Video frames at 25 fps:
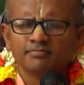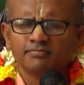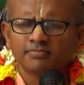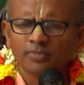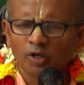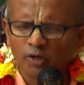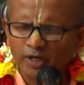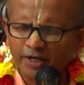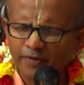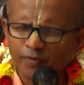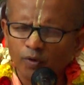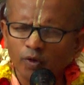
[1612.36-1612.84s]

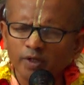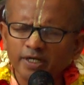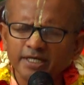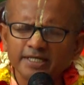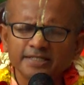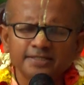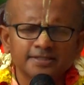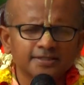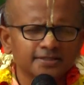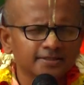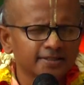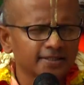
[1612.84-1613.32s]
are
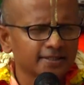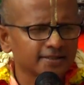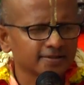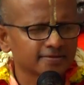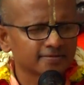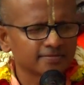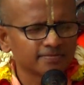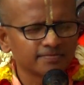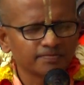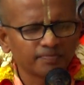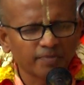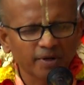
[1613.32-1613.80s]
devotees and they're
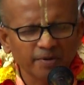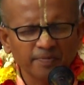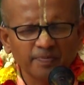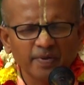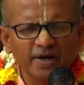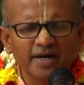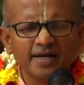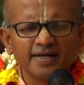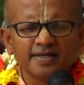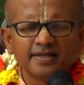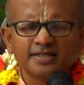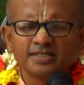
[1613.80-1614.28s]

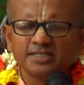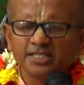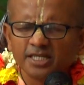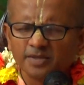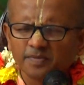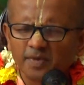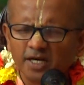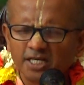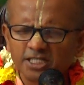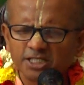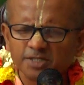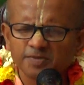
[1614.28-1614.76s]
prepared the
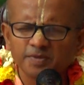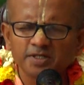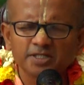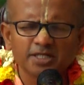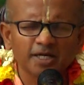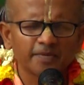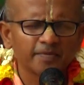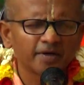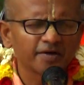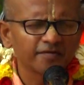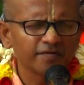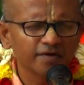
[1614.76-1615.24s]
Janmashtami
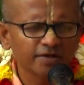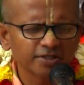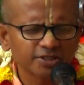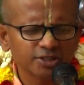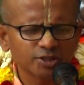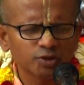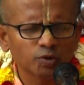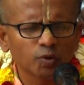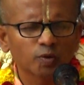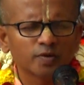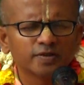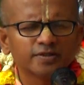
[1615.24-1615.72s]
coming, we
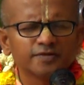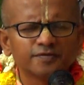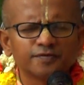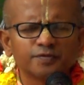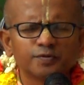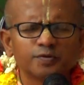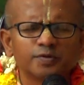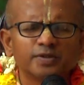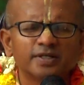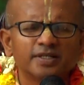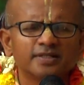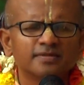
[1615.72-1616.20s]
store the
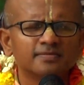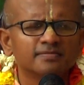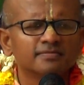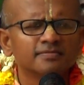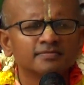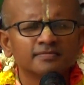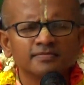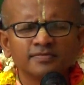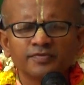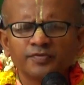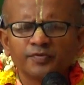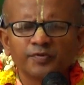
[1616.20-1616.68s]
food and
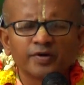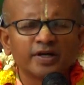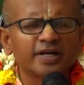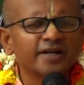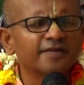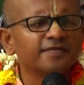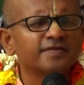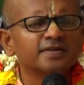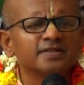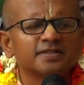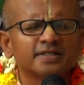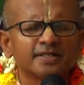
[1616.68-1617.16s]
get
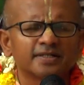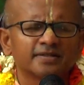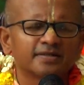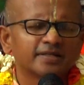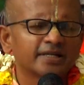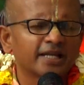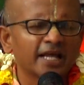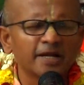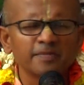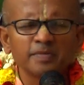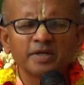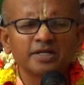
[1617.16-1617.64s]
everything.
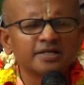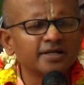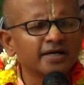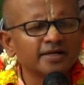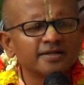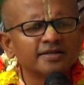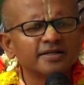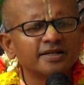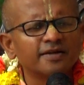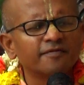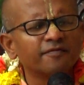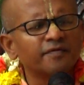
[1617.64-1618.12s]
It can be
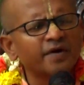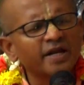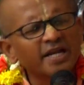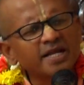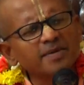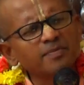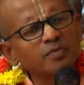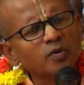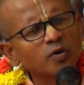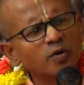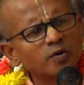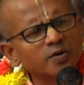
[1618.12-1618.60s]
done in a
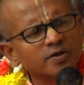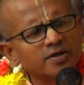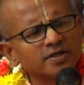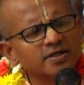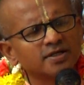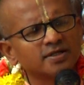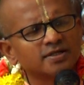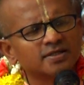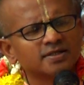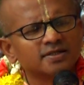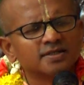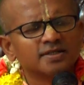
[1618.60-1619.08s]
very more,
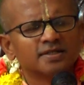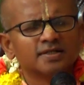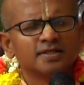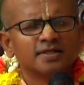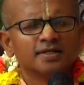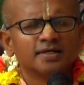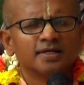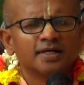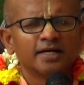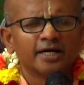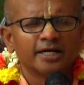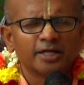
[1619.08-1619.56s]
uh,
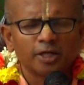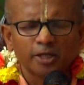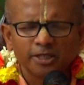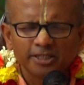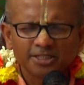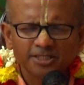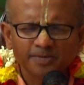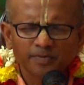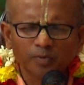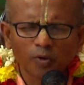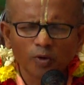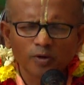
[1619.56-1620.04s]
you know,
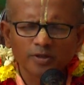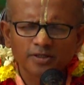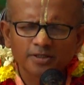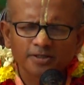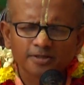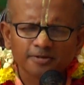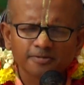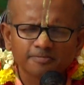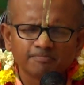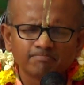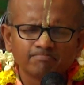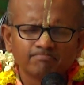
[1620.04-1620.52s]
it's more
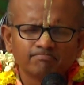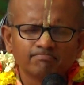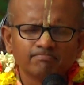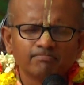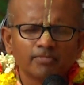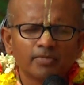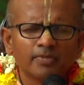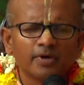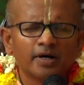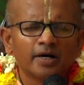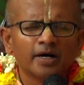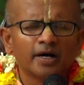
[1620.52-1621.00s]

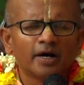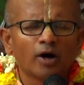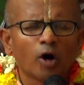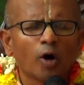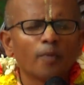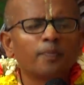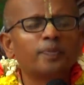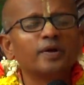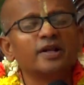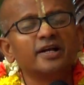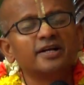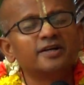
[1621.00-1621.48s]
uh,
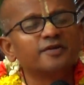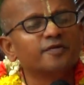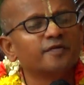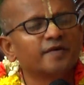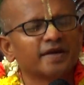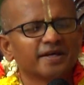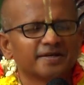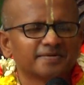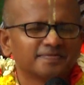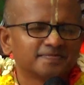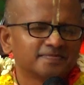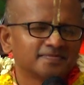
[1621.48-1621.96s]
opulent
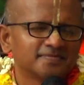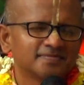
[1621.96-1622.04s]
way.